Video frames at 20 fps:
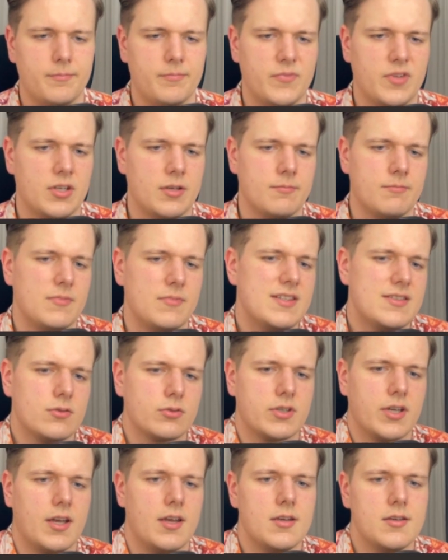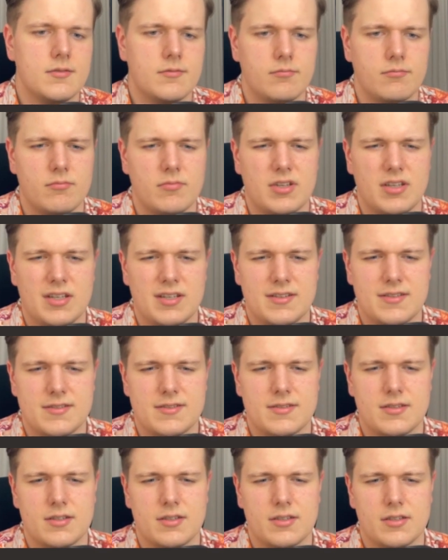It's okay.
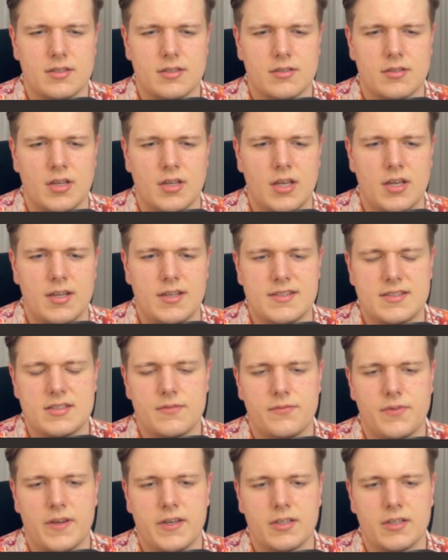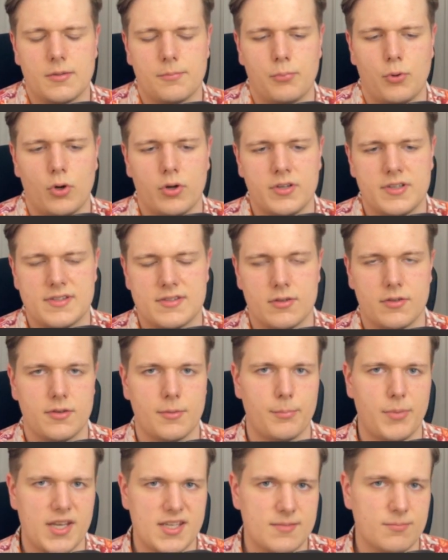It's defending the pawn. It's not the
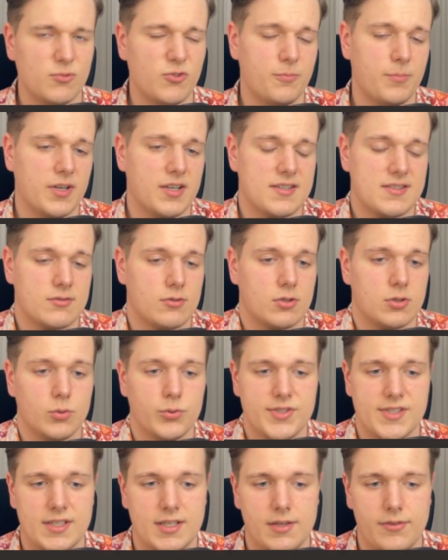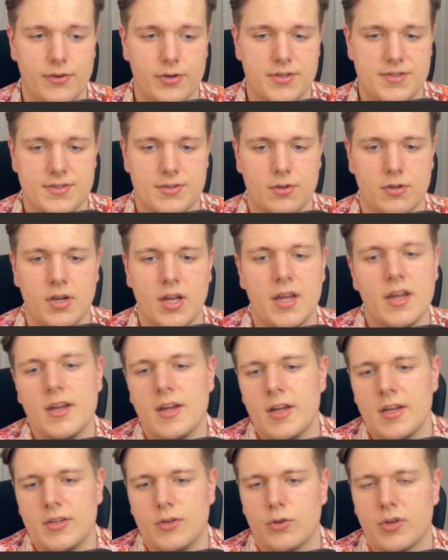best move, but it's not losing either, so
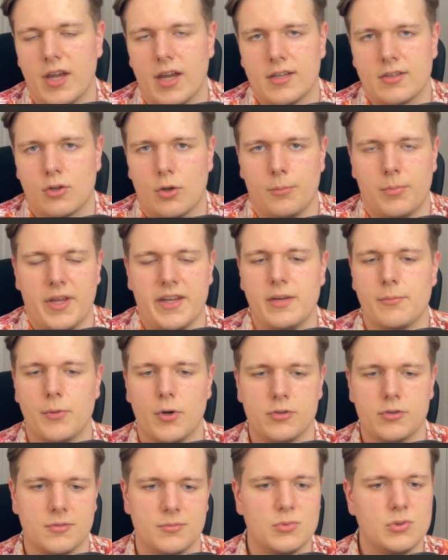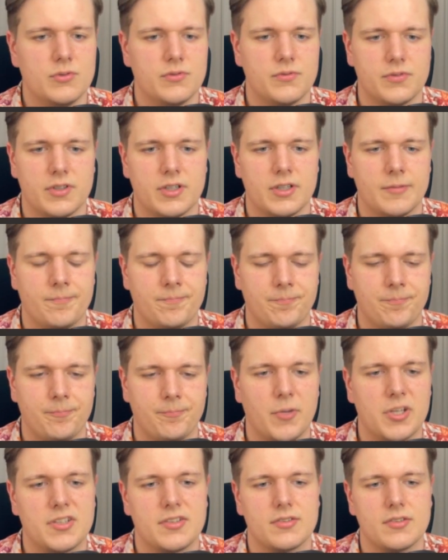you can't complain about the move.
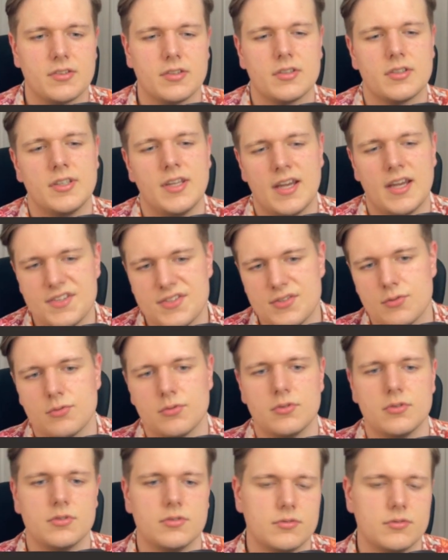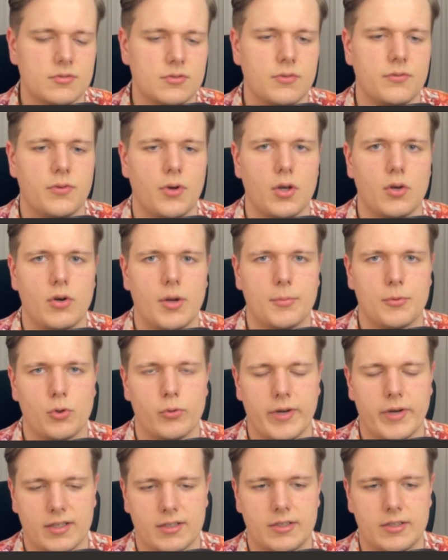But he has to follow up
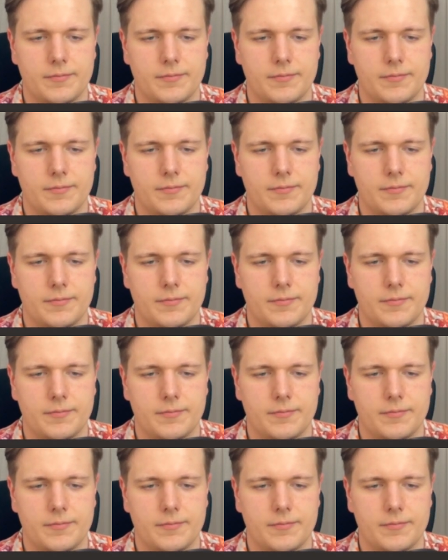correctly.